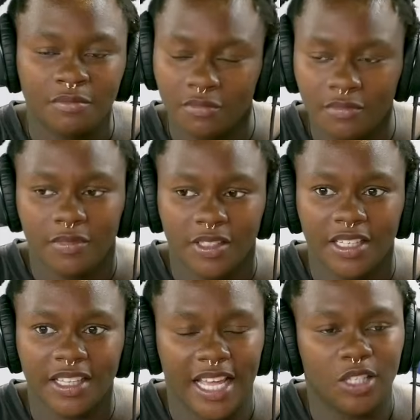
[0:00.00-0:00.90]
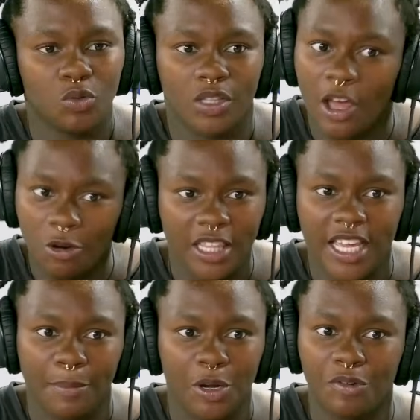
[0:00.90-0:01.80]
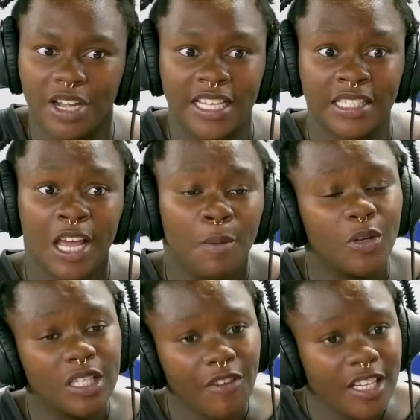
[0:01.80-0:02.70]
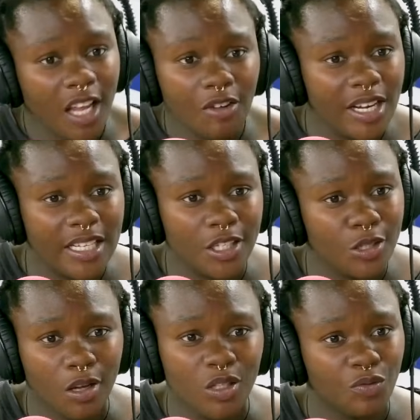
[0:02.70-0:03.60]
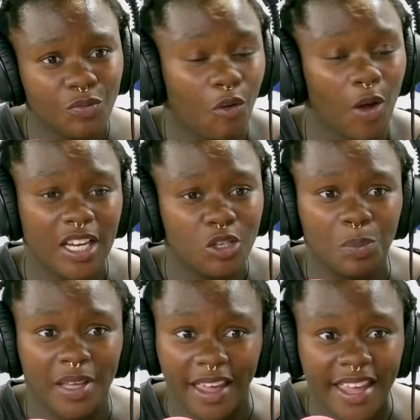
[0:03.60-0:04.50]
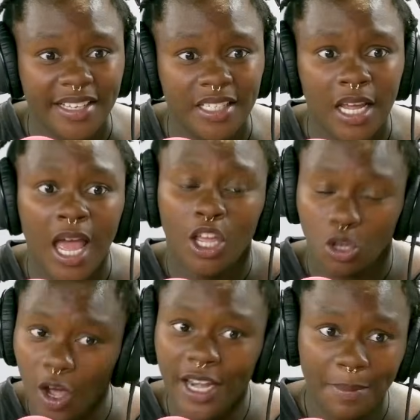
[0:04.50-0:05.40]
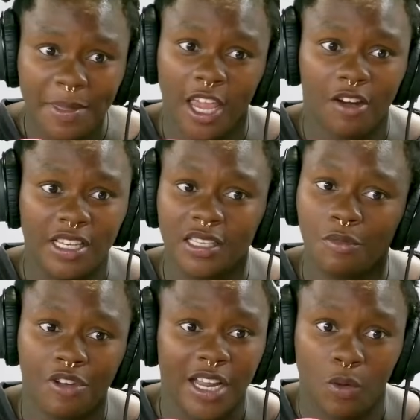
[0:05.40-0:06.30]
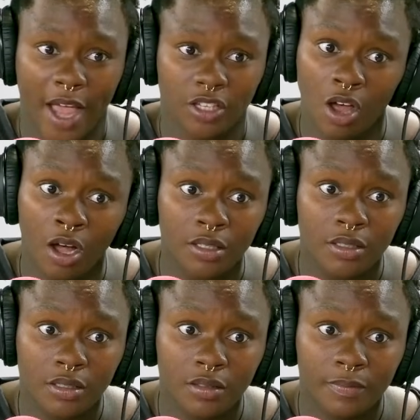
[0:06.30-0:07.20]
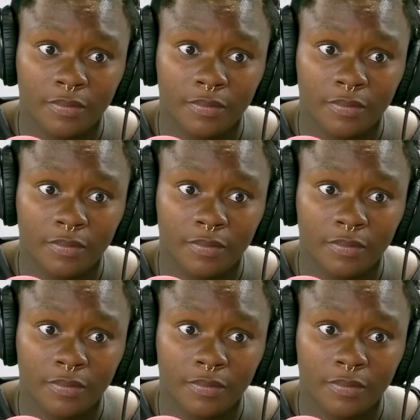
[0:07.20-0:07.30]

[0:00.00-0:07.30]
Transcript: it, that's the only thing I'm going to release. Because if I start releasing songs for it to be a hit, you're going to be hearing some really whack songs.